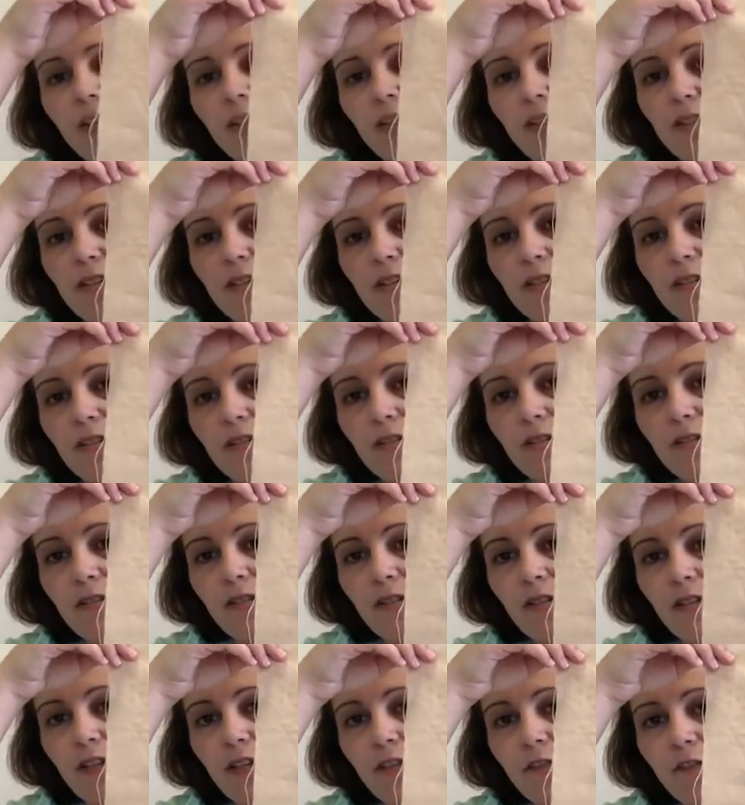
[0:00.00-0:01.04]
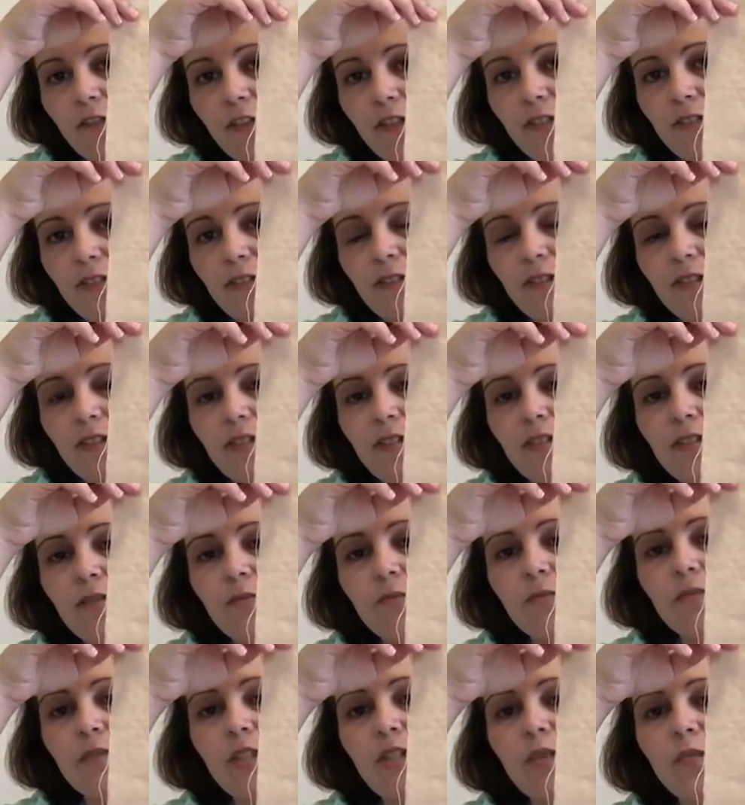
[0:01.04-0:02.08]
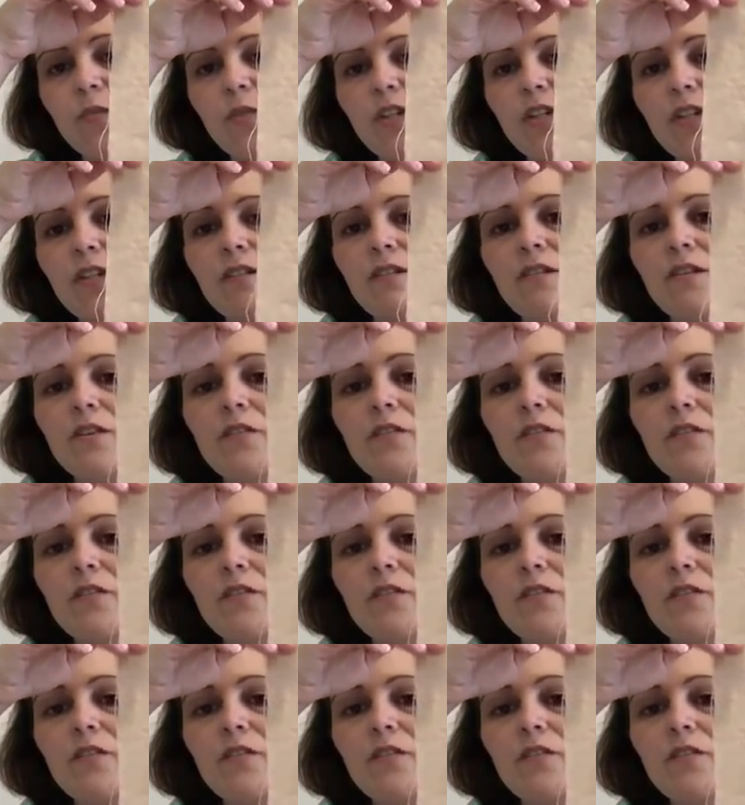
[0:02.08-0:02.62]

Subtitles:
and left this in with it